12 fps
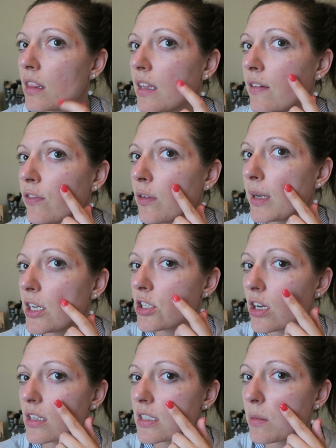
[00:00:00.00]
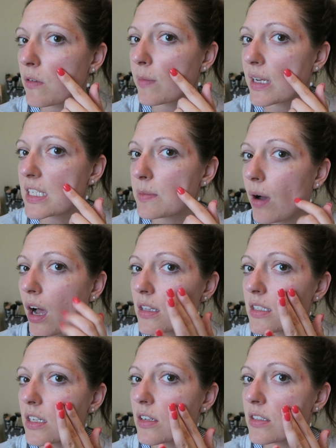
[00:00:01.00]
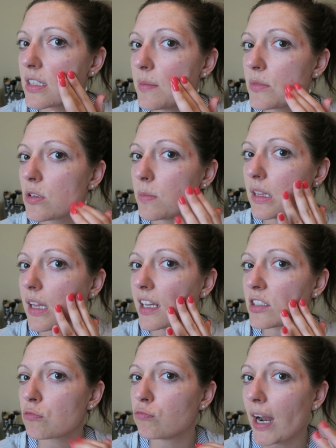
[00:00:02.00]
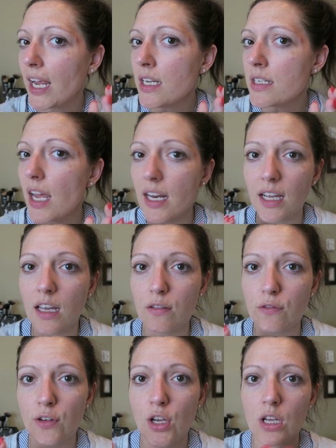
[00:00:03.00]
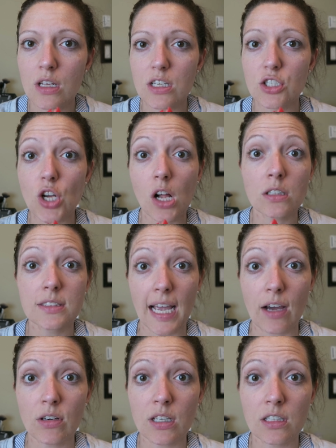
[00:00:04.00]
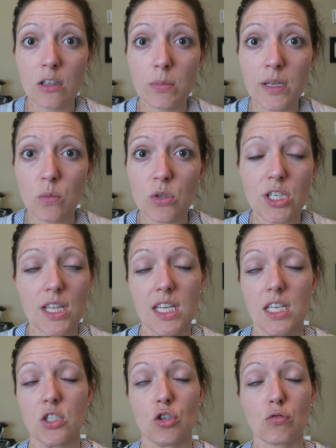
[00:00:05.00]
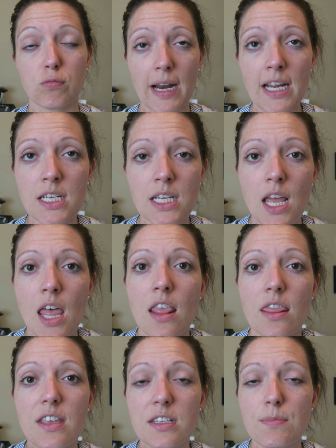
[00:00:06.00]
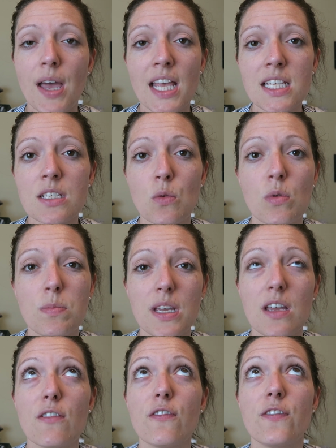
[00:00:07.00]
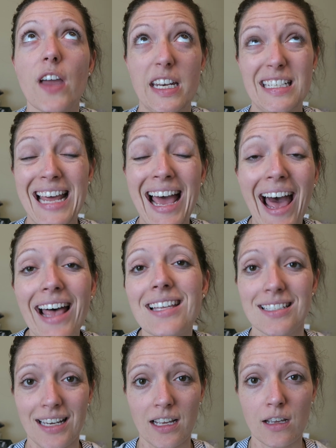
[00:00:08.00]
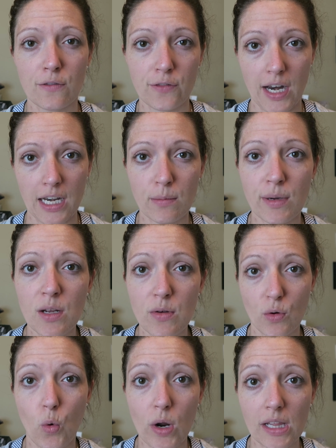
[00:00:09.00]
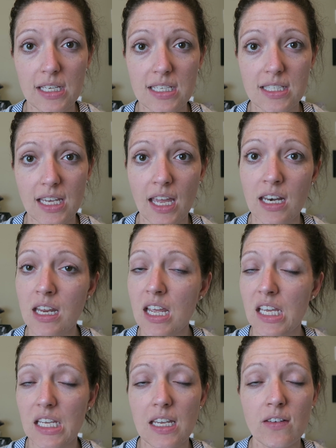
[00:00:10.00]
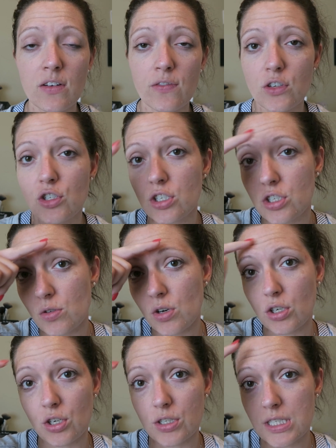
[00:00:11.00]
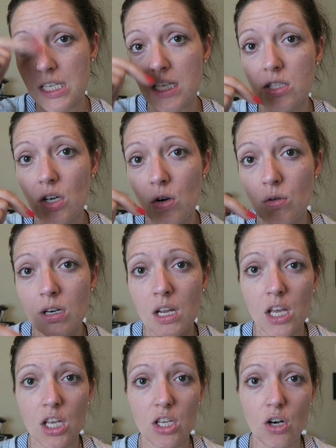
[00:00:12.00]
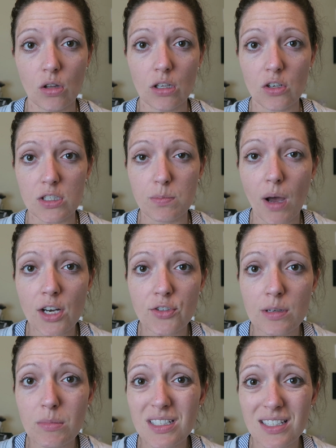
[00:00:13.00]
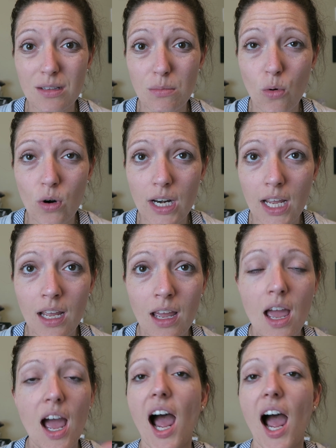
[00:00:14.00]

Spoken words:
The inflammation on some of my spots here seems to be less red and kind of dulled down a little bit, which I think is great. This mask would be fantastic for anybody with oily skin, even if you just do it on your T-zone, a little spot treatment in the morning.